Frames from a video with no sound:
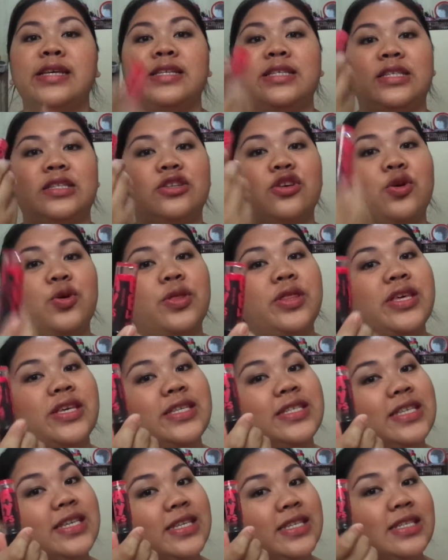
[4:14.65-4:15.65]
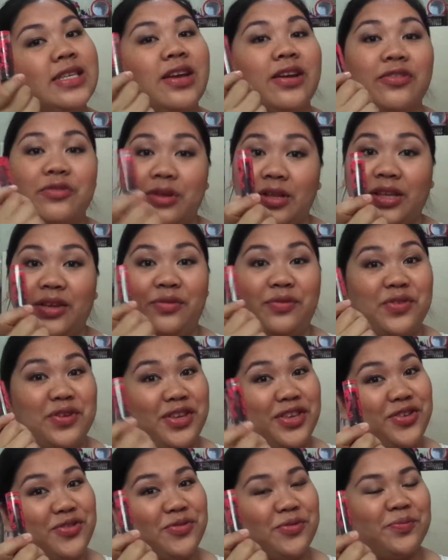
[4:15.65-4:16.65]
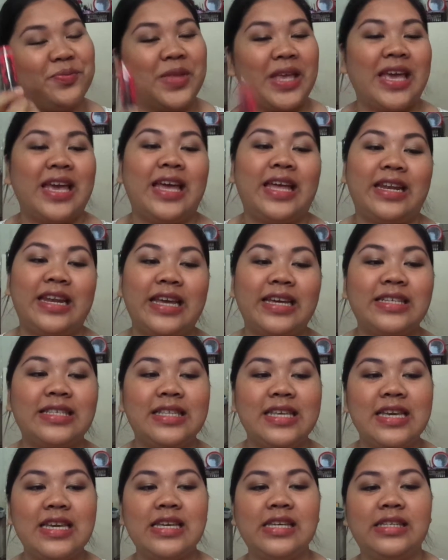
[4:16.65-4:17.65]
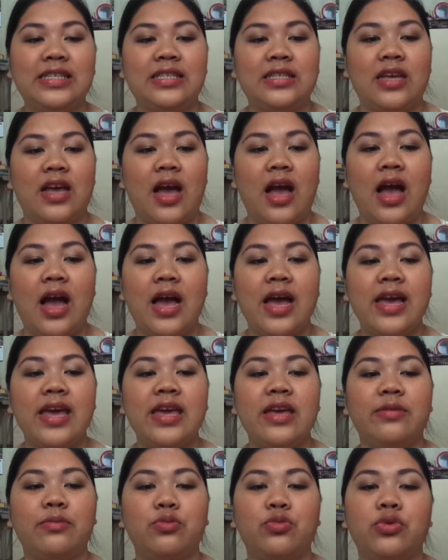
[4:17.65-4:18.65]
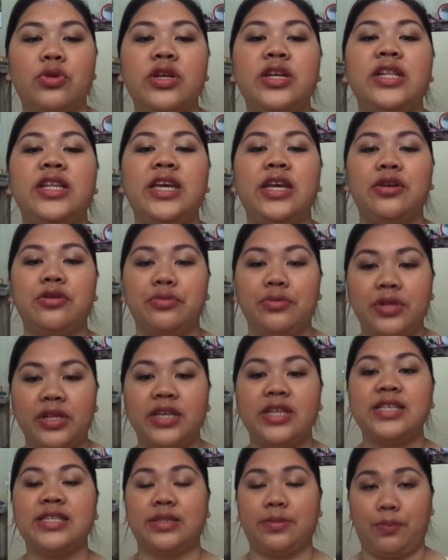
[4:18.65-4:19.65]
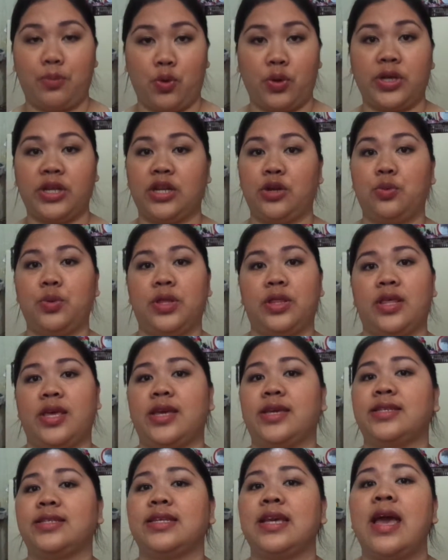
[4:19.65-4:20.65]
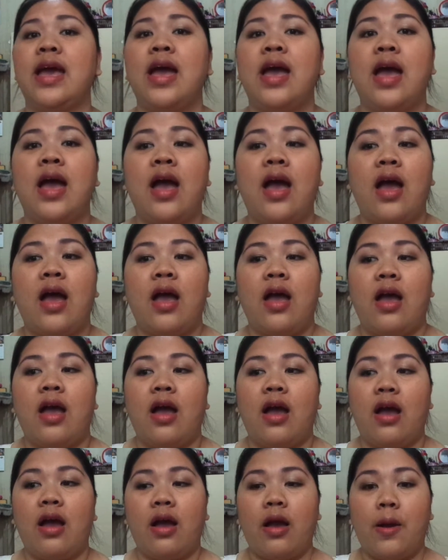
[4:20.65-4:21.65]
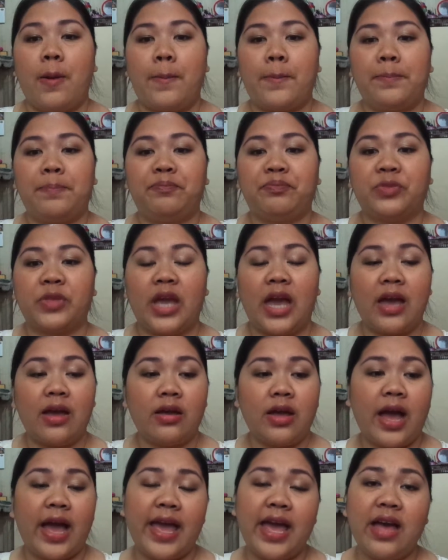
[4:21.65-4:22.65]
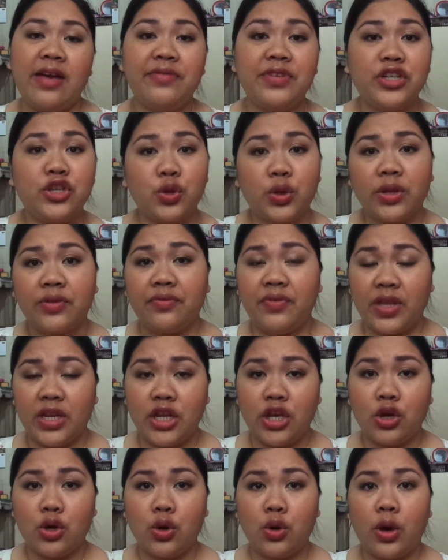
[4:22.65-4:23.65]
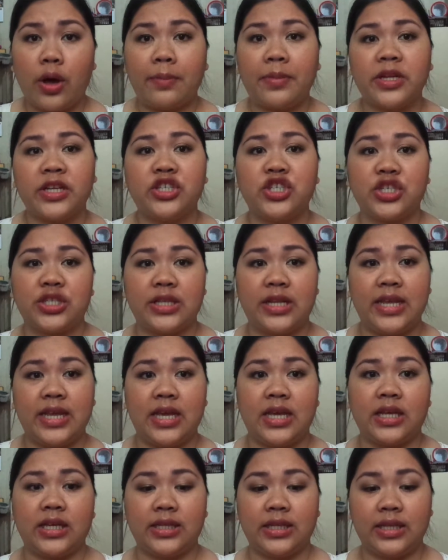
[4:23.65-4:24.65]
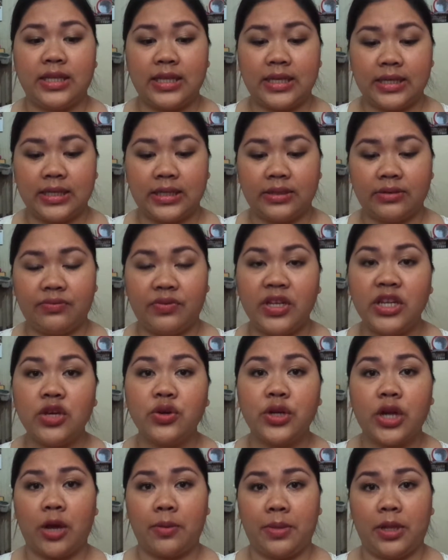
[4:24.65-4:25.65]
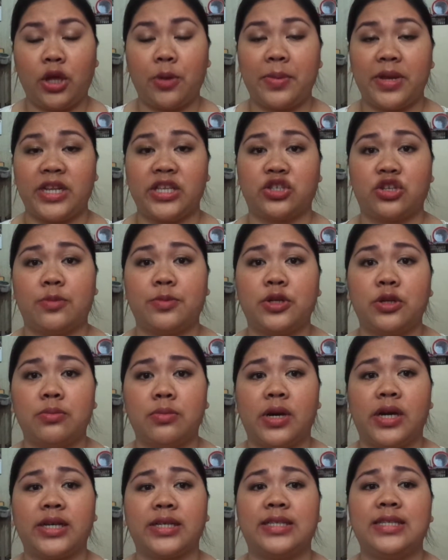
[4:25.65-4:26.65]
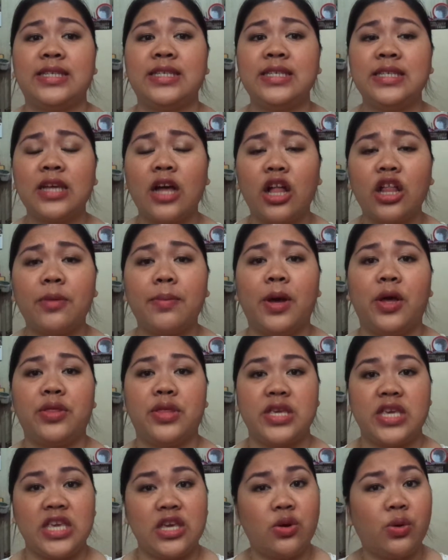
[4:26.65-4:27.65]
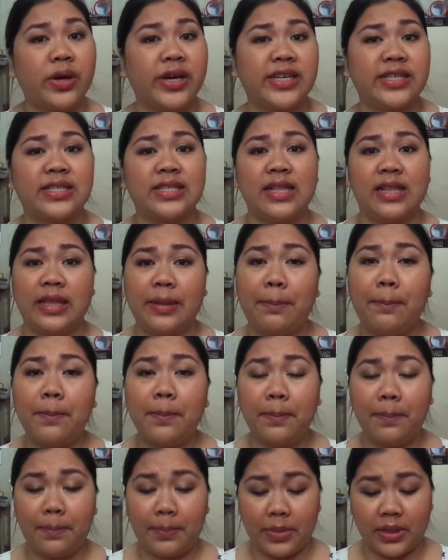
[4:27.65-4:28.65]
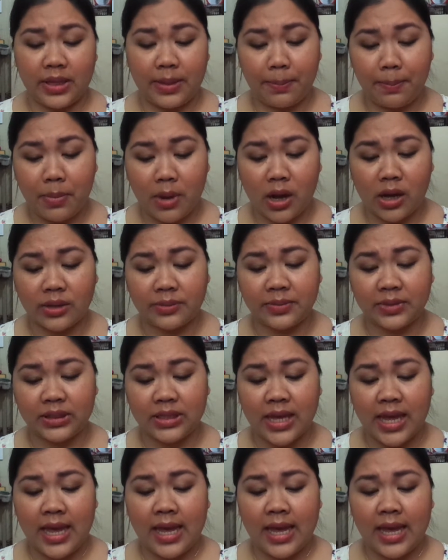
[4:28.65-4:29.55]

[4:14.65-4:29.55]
So this is really for you. Next thing is, I am really really disappointed with this. um I, I have a total video. I'm gonna just link the video down below in my description box. This is all about the E O S lip lip balms.